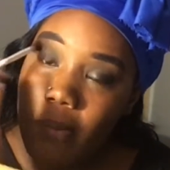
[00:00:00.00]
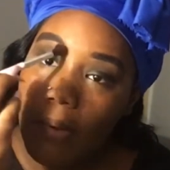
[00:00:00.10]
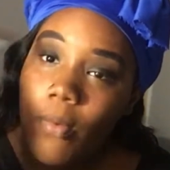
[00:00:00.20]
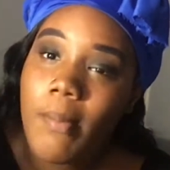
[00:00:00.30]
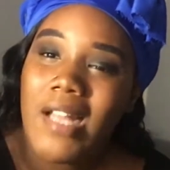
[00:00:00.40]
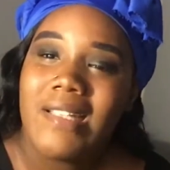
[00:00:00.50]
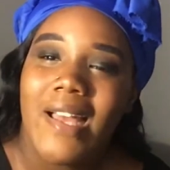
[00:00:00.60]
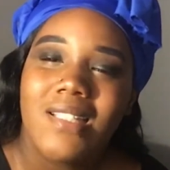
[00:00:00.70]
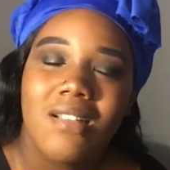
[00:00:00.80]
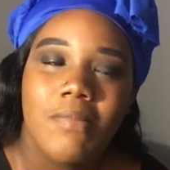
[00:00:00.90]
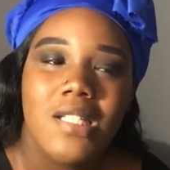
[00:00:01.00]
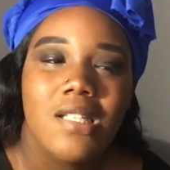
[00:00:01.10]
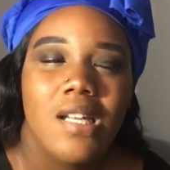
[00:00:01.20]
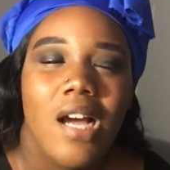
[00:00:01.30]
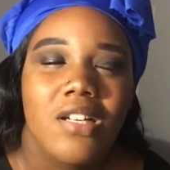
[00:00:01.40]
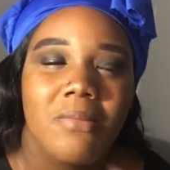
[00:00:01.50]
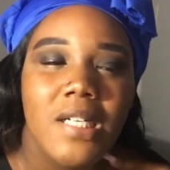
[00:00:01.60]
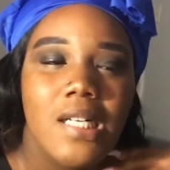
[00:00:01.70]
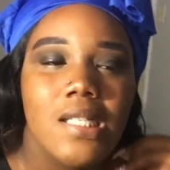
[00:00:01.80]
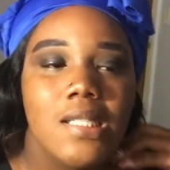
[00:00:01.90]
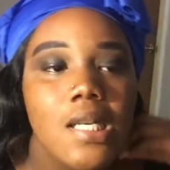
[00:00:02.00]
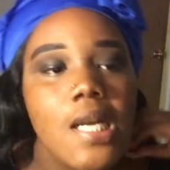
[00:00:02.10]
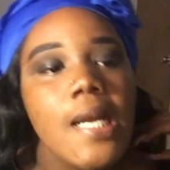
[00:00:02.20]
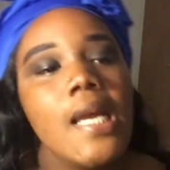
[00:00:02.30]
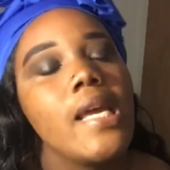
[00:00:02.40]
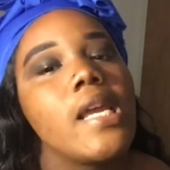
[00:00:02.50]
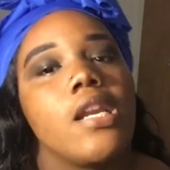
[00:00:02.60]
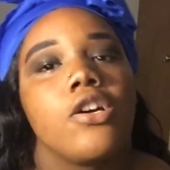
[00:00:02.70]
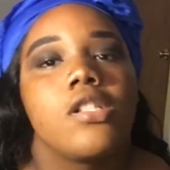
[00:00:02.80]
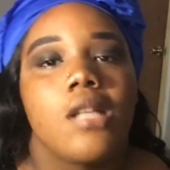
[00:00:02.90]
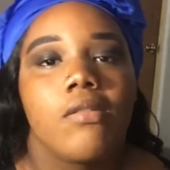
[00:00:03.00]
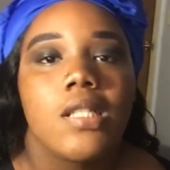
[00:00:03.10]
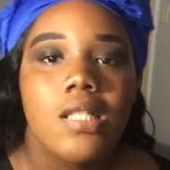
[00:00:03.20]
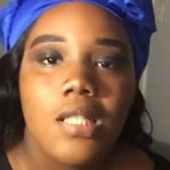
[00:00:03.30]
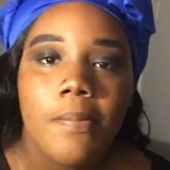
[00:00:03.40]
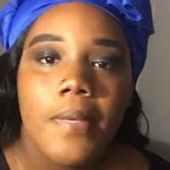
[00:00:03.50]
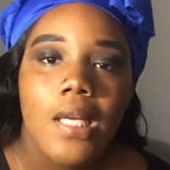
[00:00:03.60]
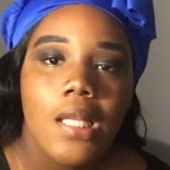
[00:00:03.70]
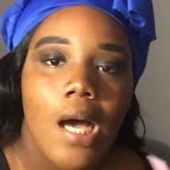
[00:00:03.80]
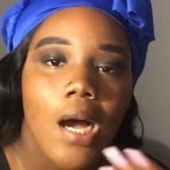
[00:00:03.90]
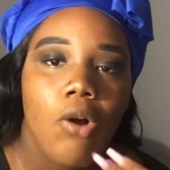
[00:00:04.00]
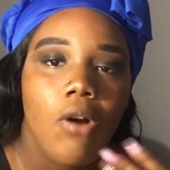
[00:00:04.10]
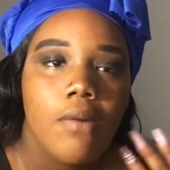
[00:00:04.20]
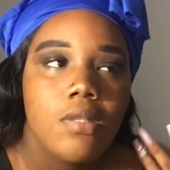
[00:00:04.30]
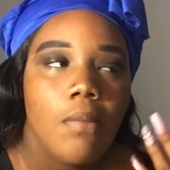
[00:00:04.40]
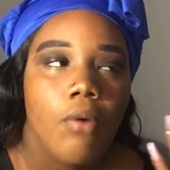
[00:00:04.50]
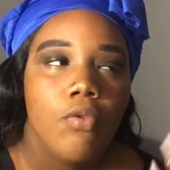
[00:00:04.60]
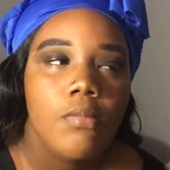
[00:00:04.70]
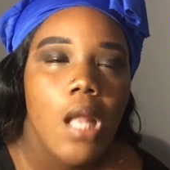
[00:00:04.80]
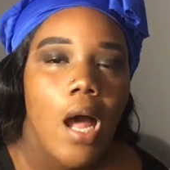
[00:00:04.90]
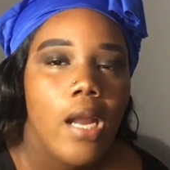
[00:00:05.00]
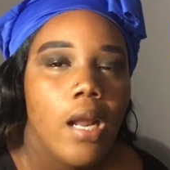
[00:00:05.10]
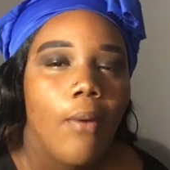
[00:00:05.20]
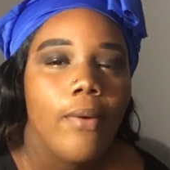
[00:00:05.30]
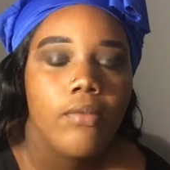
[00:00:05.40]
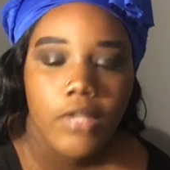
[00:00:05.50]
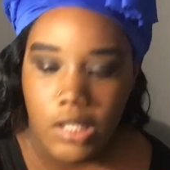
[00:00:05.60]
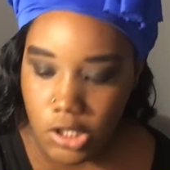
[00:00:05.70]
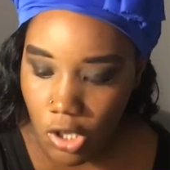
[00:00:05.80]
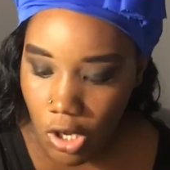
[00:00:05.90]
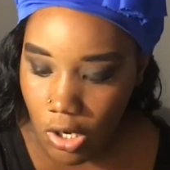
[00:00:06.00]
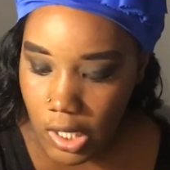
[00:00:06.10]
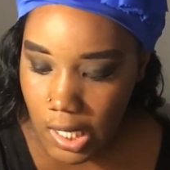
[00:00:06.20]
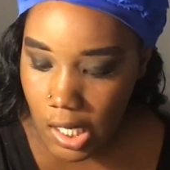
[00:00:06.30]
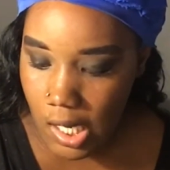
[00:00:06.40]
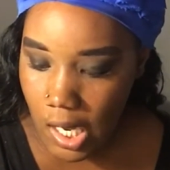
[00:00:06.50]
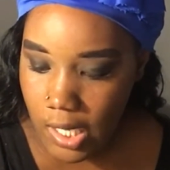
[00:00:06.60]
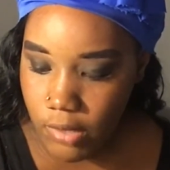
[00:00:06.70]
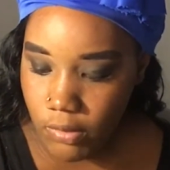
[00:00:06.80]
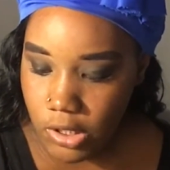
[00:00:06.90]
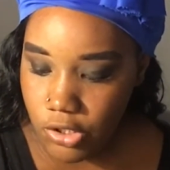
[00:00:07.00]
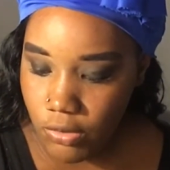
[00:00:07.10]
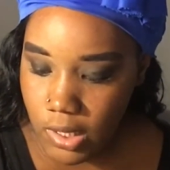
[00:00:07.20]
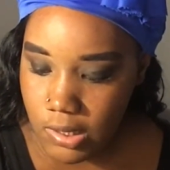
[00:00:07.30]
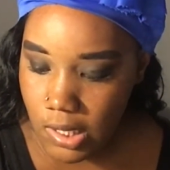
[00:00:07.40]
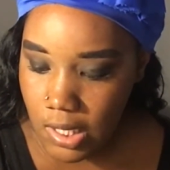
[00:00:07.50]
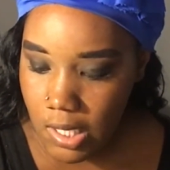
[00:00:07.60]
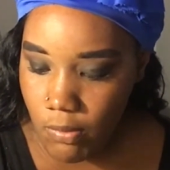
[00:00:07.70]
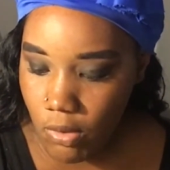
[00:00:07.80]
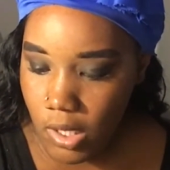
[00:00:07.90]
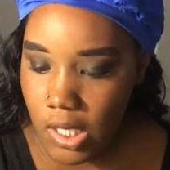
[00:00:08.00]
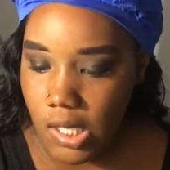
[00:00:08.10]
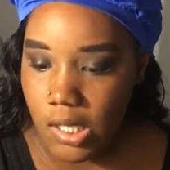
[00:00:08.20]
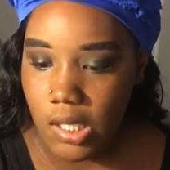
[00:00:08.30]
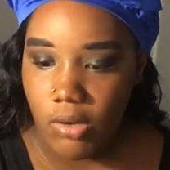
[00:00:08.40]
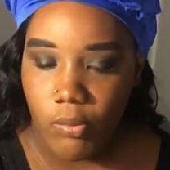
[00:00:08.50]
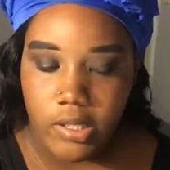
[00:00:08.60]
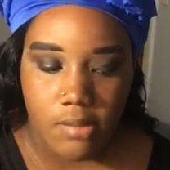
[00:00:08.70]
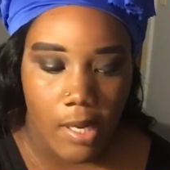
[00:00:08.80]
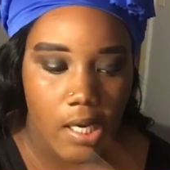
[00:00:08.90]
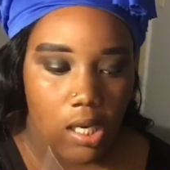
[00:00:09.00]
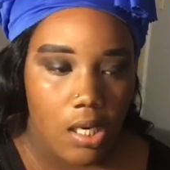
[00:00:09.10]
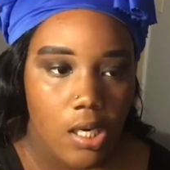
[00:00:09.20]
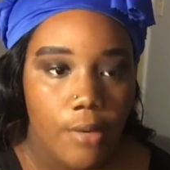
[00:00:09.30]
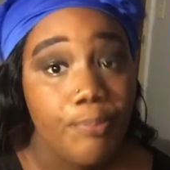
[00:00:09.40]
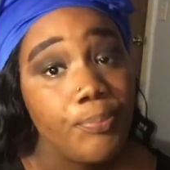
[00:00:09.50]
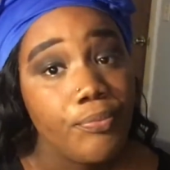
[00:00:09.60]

But when my dad took me to the doctor, because he noticed I was sleeping a lot, or I was in my room a lot, and I wouldn't really talk, and I didn't really do anything anymore, he went to my doctor,